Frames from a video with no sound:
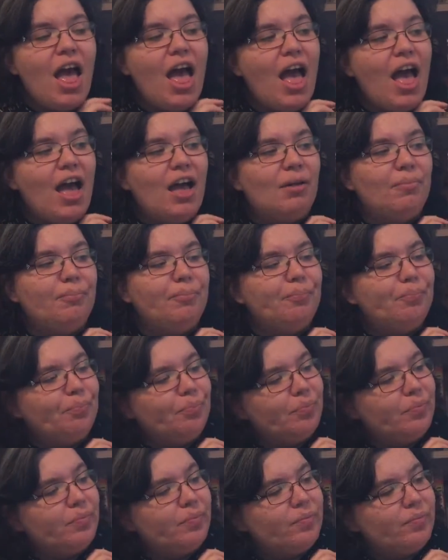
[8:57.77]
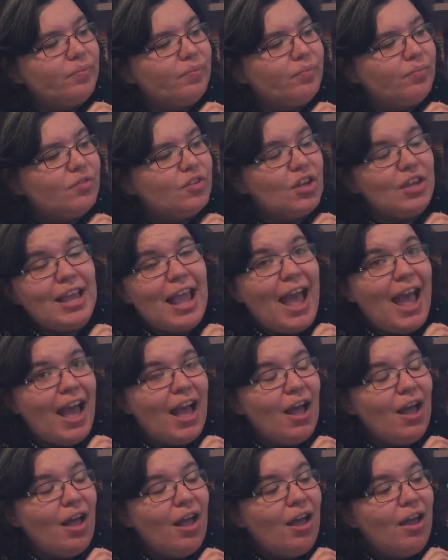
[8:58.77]
So
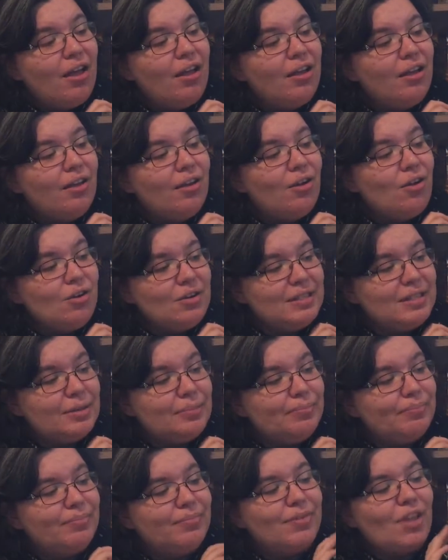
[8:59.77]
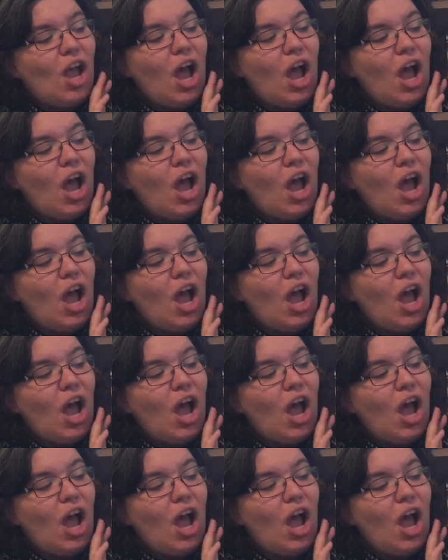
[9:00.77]
yeah, awesome.